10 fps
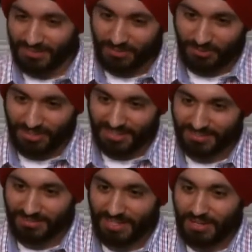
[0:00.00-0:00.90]
doing
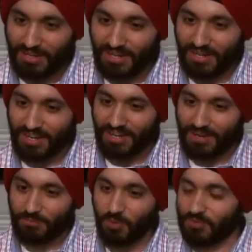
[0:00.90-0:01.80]
this
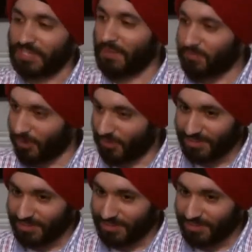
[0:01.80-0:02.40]
move the tempo